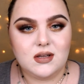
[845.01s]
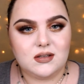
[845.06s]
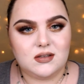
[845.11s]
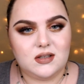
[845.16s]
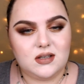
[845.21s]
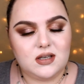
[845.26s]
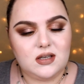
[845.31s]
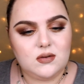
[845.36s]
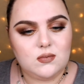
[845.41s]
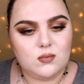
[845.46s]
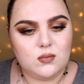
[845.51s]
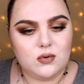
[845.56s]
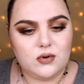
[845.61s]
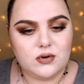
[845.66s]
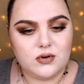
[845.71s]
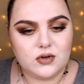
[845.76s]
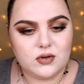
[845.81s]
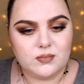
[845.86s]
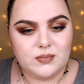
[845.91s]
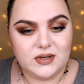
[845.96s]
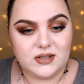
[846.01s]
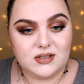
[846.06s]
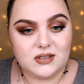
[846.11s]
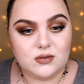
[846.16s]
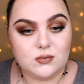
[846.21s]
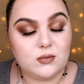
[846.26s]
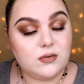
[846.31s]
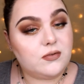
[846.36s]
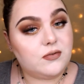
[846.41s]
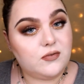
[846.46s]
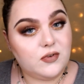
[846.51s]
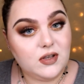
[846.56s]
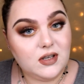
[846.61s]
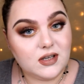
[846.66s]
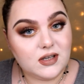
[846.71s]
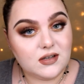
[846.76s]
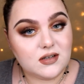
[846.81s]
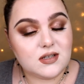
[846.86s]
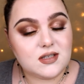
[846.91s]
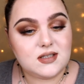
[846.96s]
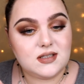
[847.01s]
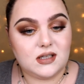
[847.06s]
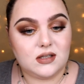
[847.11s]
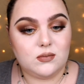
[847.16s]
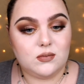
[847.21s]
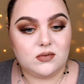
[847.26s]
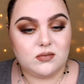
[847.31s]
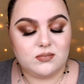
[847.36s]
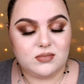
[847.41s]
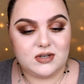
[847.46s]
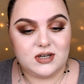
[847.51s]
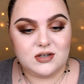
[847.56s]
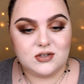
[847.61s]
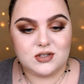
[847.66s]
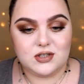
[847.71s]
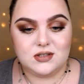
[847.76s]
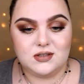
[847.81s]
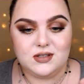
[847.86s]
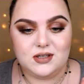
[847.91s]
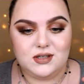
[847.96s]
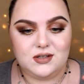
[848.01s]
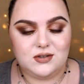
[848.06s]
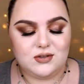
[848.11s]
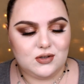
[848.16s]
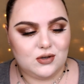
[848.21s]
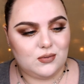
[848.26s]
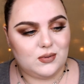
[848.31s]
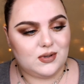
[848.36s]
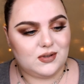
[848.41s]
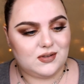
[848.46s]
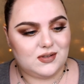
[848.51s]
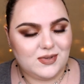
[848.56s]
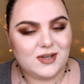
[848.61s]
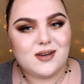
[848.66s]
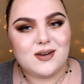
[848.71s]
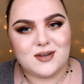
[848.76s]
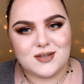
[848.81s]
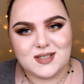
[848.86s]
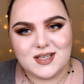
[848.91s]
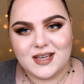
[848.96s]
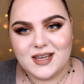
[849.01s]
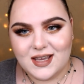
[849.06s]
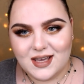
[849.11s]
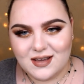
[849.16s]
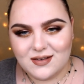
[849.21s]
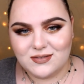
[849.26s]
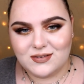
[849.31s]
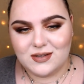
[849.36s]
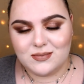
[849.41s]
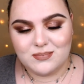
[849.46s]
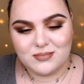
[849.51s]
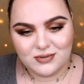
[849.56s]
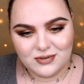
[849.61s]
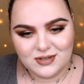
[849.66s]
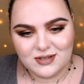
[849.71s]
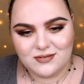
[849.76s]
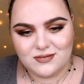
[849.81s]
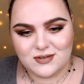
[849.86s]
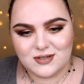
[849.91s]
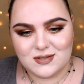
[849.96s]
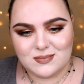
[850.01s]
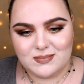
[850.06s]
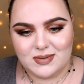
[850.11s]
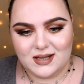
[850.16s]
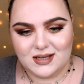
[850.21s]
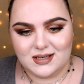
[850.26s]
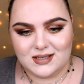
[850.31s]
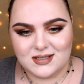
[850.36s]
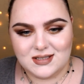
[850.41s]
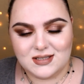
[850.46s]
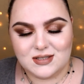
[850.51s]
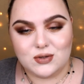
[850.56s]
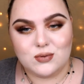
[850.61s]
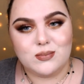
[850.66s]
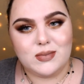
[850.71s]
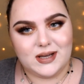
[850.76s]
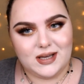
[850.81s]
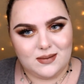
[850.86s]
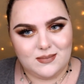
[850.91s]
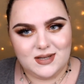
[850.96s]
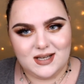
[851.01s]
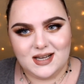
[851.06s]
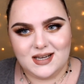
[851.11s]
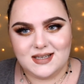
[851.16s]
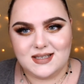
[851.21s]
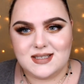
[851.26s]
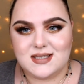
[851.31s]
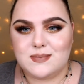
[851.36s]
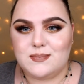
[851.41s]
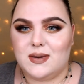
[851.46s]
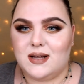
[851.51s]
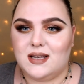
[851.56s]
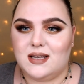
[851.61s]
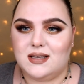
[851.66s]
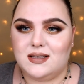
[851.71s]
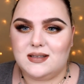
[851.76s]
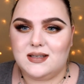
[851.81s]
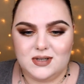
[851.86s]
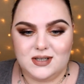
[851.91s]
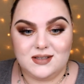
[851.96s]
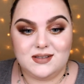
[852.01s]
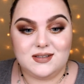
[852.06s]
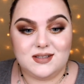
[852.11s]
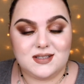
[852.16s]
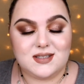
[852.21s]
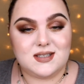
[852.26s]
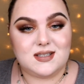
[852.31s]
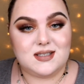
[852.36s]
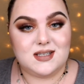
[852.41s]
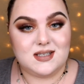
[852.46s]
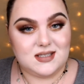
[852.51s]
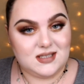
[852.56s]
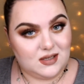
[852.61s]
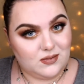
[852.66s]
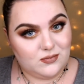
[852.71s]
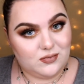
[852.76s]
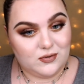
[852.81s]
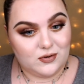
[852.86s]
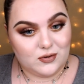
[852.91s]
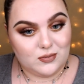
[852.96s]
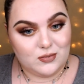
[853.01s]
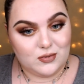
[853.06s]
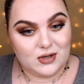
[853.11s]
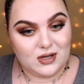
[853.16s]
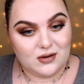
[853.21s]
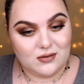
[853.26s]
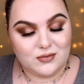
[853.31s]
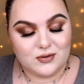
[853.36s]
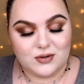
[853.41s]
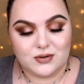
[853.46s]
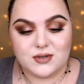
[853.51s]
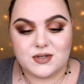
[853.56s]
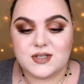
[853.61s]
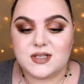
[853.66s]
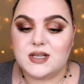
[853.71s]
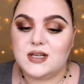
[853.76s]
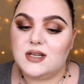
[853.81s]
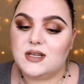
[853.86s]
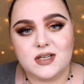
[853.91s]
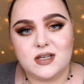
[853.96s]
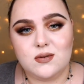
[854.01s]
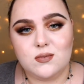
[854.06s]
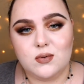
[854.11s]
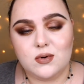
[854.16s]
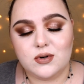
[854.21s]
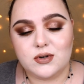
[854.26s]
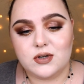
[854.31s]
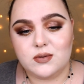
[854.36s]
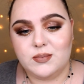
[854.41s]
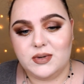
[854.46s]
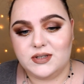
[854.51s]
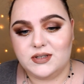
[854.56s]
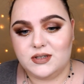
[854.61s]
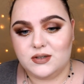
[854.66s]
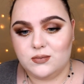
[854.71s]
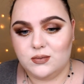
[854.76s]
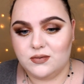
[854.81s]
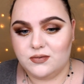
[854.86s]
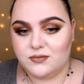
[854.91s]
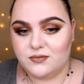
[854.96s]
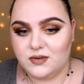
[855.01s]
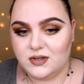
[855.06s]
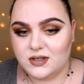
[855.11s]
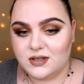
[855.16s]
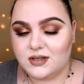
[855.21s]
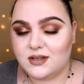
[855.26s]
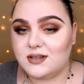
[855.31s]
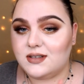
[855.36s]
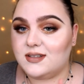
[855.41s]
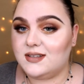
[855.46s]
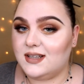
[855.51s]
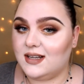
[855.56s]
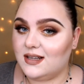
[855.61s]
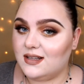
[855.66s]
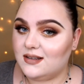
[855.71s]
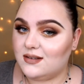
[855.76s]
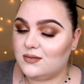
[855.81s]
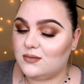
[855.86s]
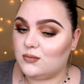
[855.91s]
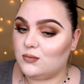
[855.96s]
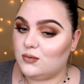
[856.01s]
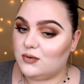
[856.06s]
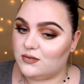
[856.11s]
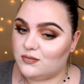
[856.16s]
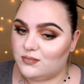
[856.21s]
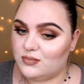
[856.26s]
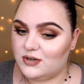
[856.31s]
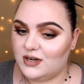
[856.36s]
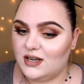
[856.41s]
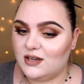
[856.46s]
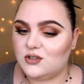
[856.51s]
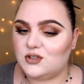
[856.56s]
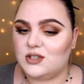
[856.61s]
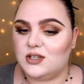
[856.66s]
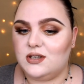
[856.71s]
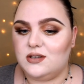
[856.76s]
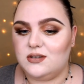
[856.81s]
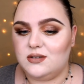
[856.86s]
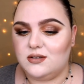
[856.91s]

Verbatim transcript: They work better with fingers than with brush, and I know it because I have the previous palette, so Miami Lights palette, and this is the same formula, of course. They work better with finger than with brush.